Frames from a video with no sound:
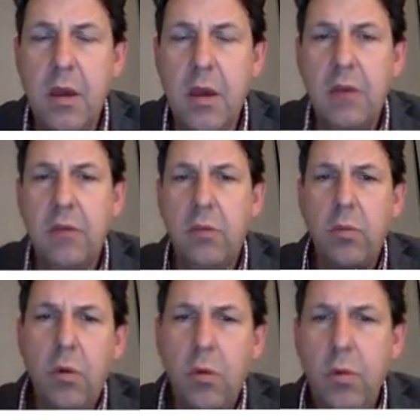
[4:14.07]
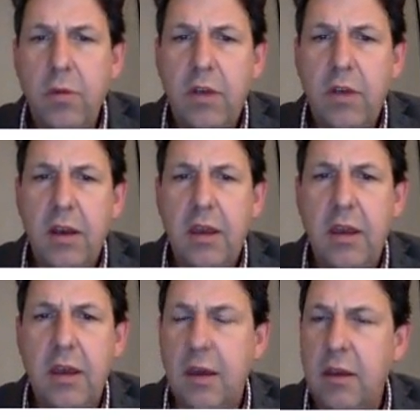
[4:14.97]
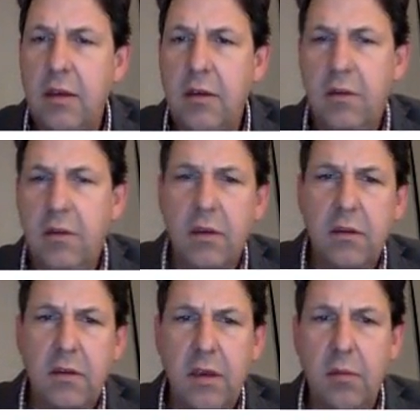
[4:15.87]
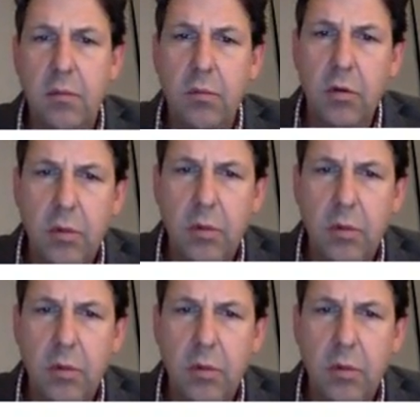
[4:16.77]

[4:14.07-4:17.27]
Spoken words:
So all we've done here is see, look,